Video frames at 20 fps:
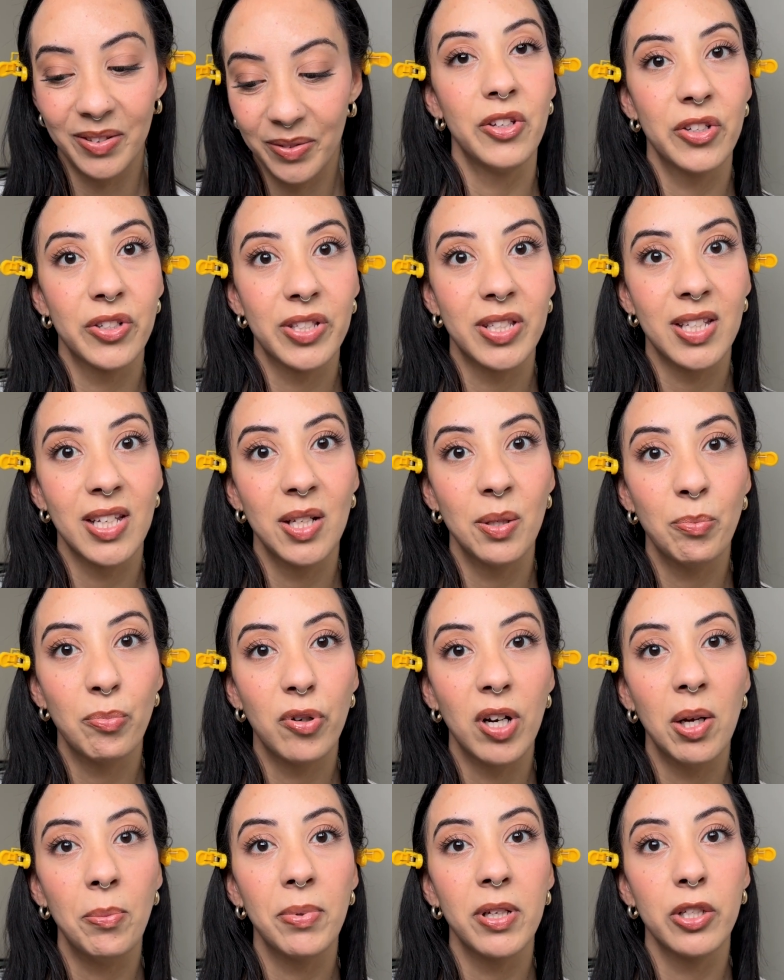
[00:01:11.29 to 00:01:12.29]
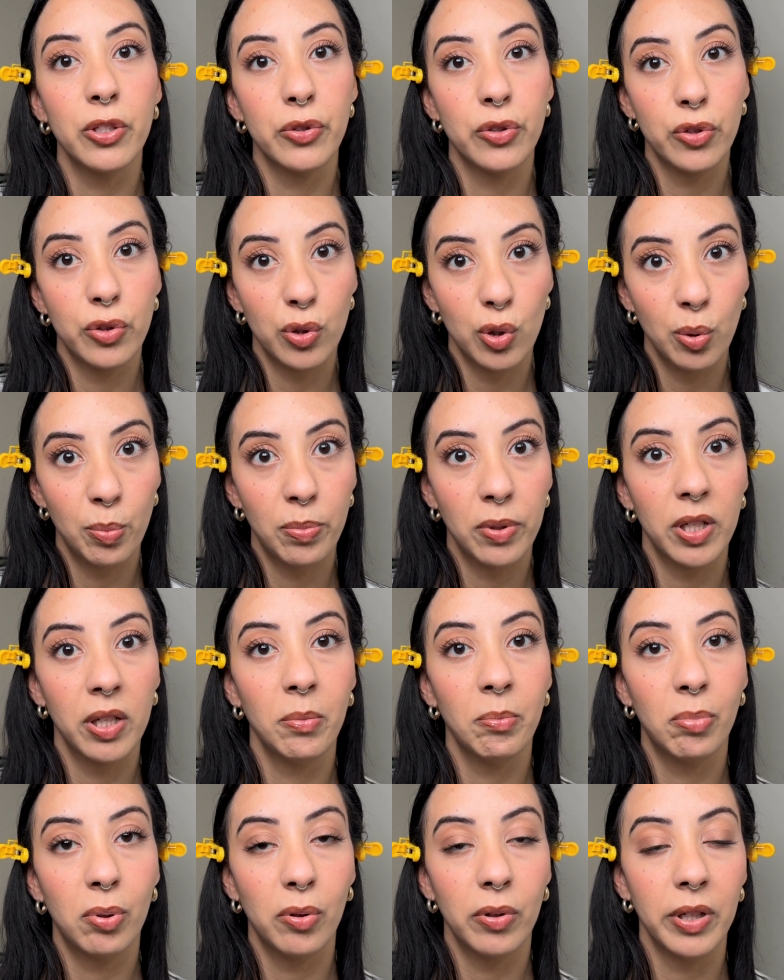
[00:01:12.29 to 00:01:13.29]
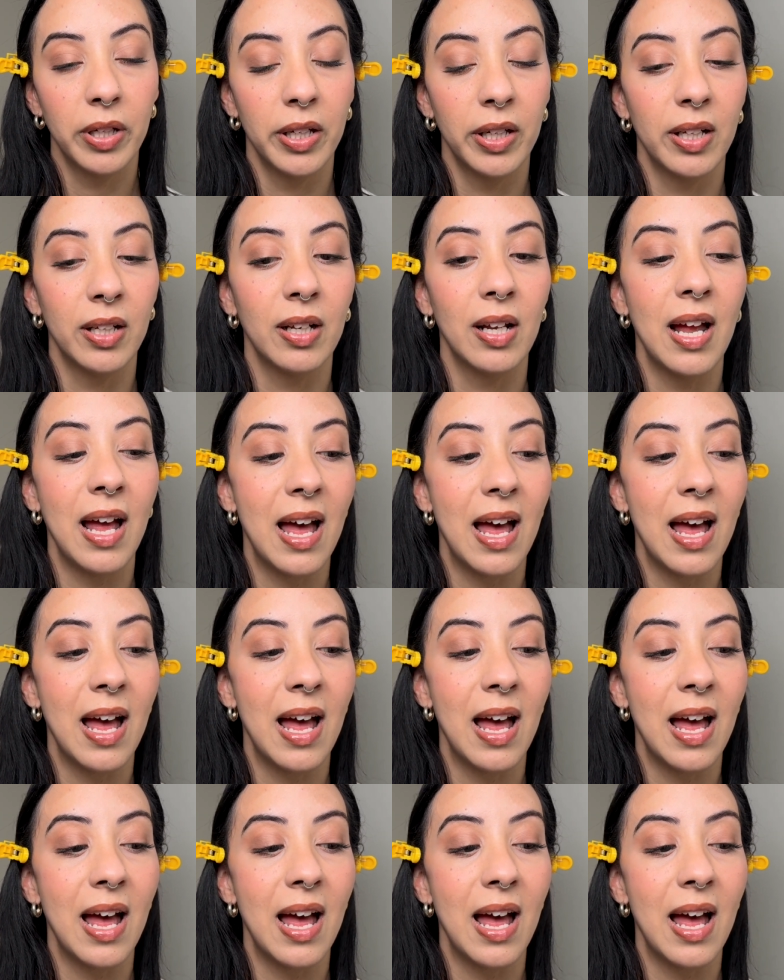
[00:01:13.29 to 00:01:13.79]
Your skin prep is super important.